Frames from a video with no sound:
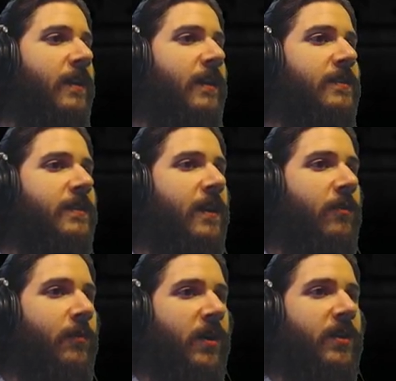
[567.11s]
It's not a
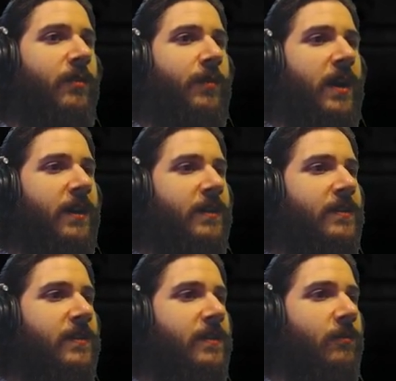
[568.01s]
remarkable
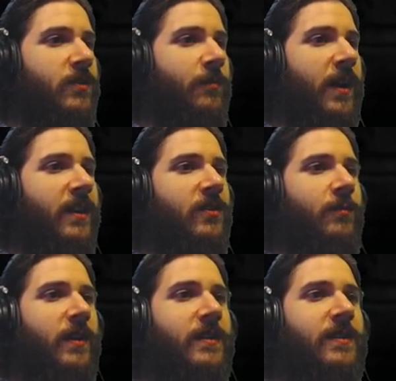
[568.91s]
box, which reminded you a
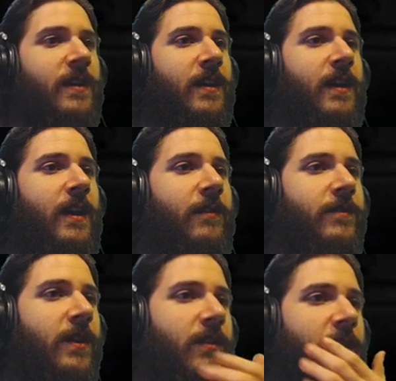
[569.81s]
bit of
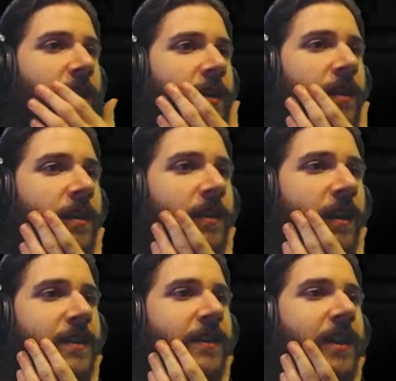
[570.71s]

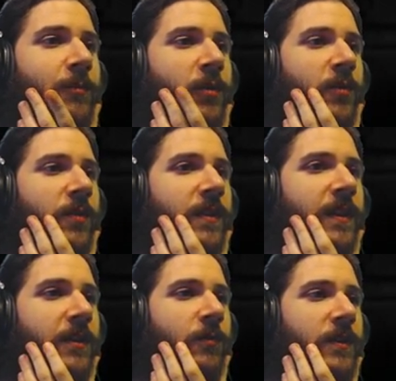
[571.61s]
a dunking booth
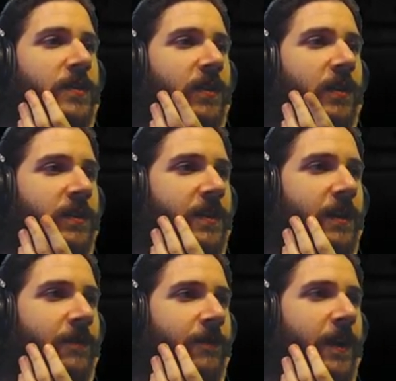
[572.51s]
that you once saw at a
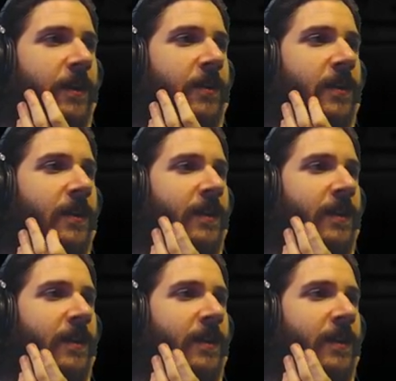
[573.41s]
state fair.